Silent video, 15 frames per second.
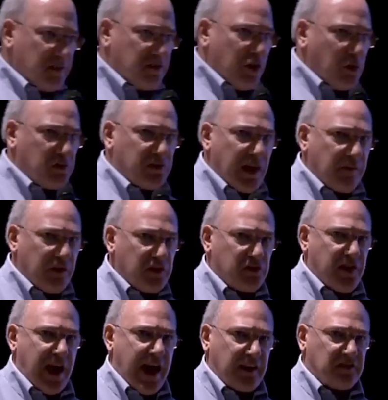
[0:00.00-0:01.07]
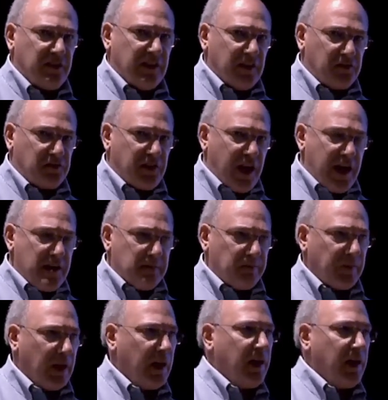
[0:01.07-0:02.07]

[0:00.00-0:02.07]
is no severance tax in this state?